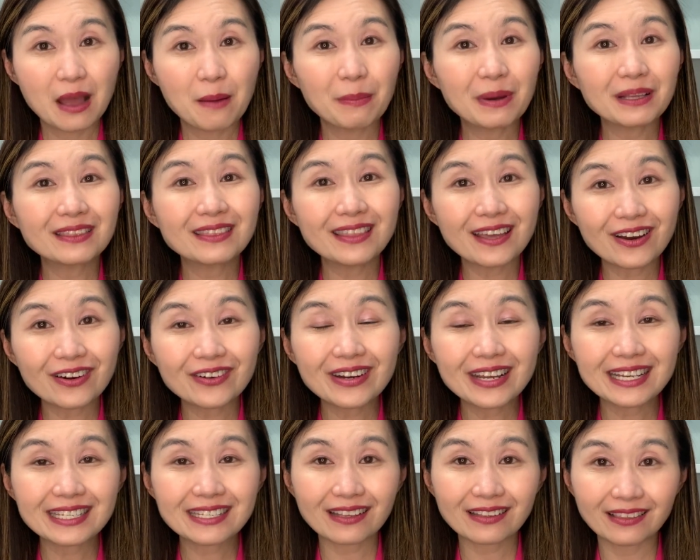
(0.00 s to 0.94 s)
but there
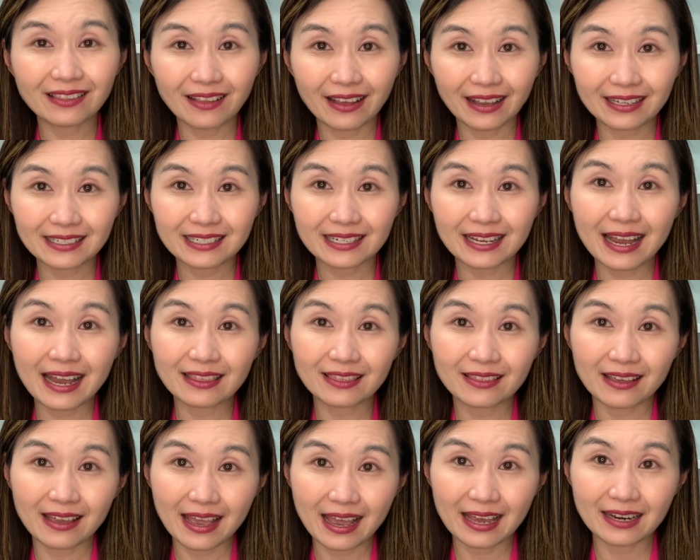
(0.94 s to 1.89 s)
is a light at
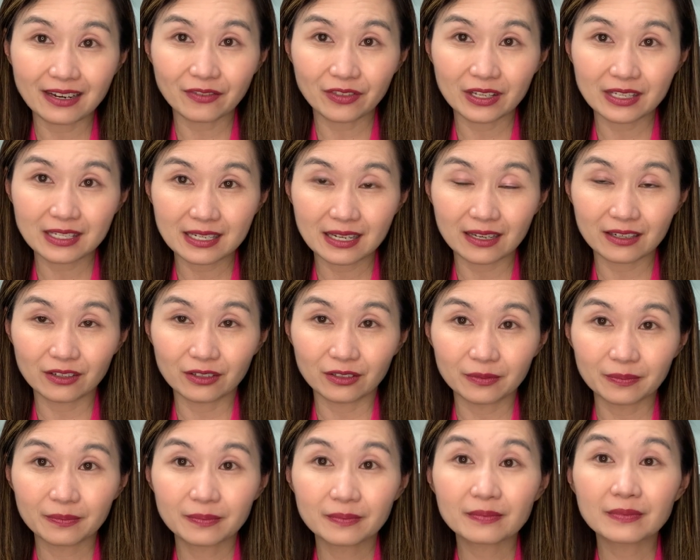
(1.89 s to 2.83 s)
the end of the tunnel,